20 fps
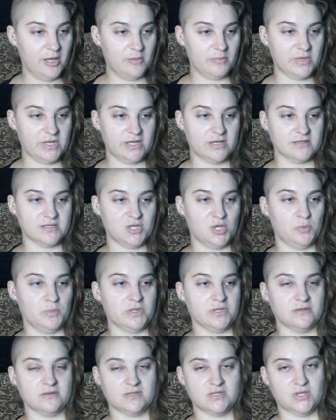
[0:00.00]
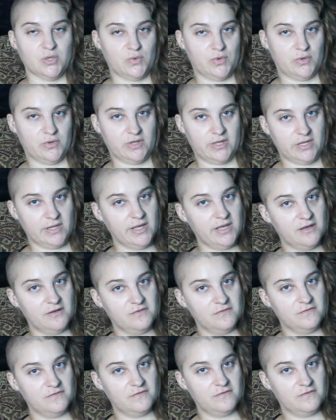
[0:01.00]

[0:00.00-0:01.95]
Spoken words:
because humans don't really live.